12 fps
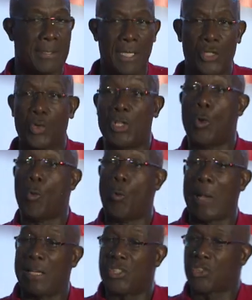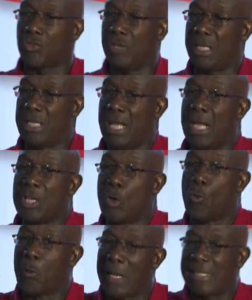So they're well screened, they're
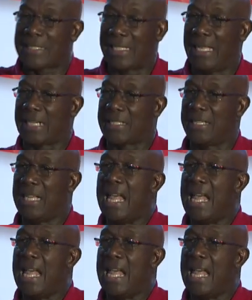well selected,